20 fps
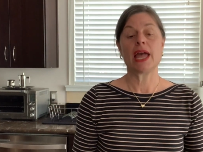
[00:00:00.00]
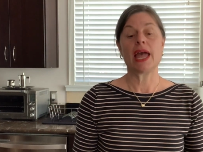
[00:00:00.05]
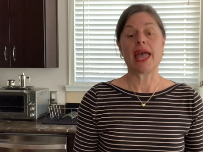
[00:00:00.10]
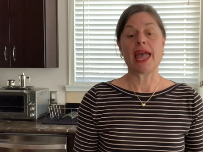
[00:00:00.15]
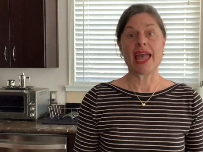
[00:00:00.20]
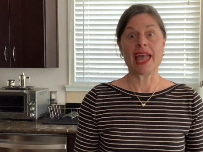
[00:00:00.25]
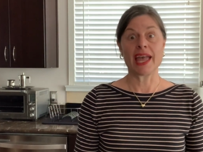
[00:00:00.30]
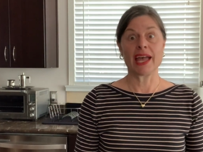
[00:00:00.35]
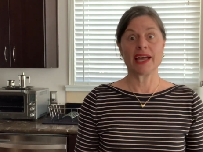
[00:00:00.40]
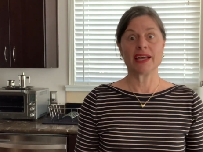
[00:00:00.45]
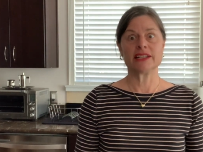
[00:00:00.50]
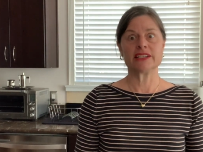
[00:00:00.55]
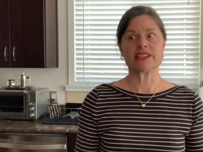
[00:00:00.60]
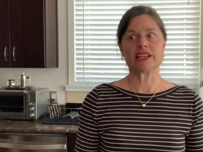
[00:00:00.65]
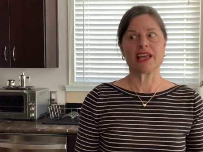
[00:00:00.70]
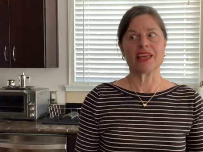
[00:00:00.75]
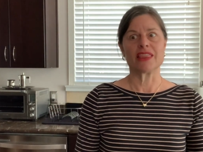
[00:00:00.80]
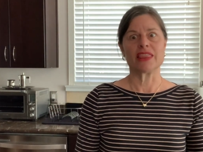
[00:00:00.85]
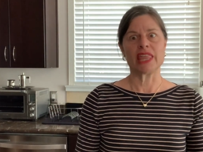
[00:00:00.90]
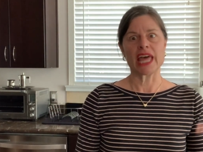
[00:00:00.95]
And
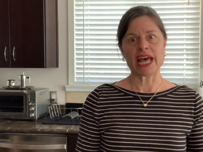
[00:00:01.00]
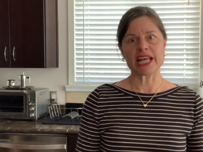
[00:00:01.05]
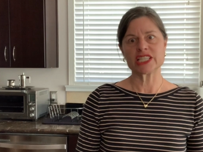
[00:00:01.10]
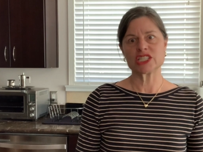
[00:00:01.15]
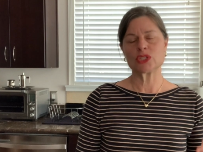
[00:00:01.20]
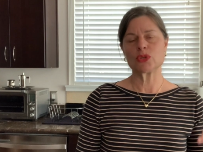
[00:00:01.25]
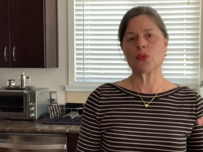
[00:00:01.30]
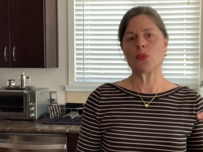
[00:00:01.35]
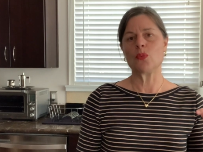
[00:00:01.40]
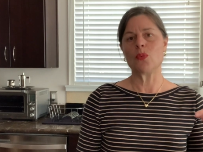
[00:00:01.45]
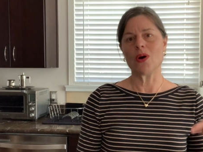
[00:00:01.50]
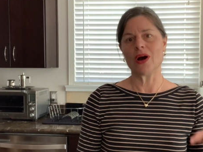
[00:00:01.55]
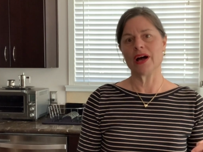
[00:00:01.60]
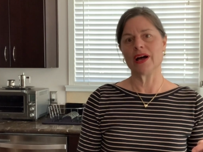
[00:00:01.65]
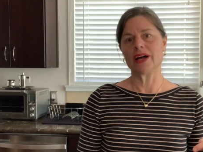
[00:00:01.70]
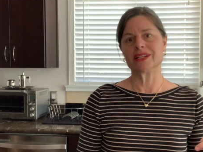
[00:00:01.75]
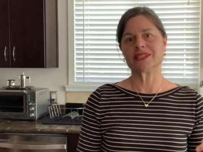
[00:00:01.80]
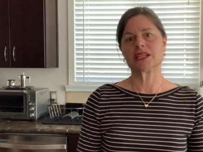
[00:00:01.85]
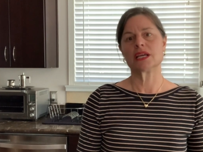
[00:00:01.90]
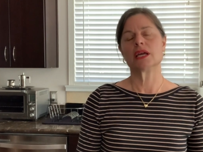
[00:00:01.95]
that's
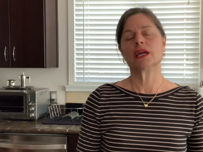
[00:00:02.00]
what